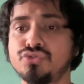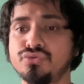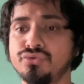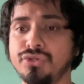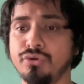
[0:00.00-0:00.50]

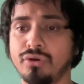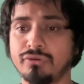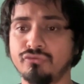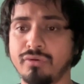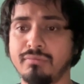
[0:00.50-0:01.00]
to your
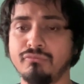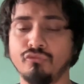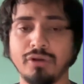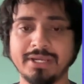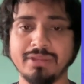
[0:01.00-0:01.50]
Chrome
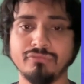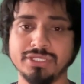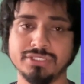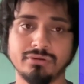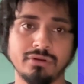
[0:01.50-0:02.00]
working
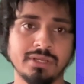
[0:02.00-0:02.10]
window.